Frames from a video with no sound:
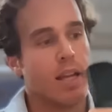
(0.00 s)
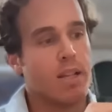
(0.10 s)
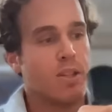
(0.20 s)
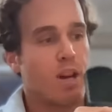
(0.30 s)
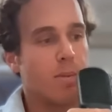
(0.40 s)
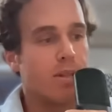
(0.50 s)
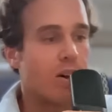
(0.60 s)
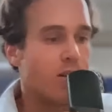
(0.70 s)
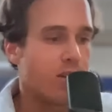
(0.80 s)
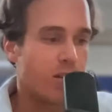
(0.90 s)

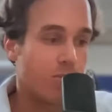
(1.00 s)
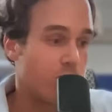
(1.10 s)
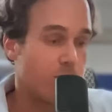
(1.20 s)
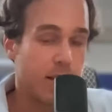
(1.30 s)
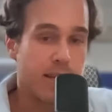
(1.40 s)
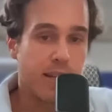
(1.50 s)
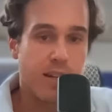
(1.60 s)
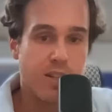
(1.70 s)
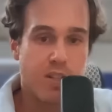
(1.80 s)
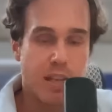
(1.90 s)
dermatitis, which is
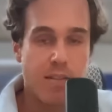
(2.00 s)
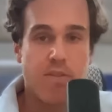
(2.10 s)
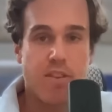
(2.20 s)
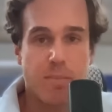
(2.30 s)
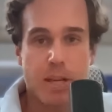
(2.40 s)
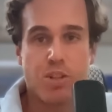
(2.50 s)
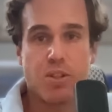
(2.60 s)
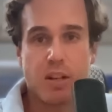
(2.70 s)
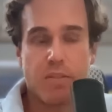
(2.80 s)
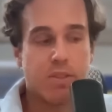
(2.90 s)
basically just
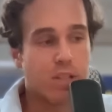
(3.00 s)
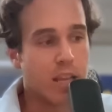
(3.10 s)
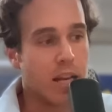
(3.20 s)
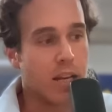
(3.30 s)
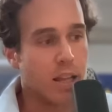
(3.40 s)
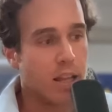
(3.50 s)
inflammation of the skin.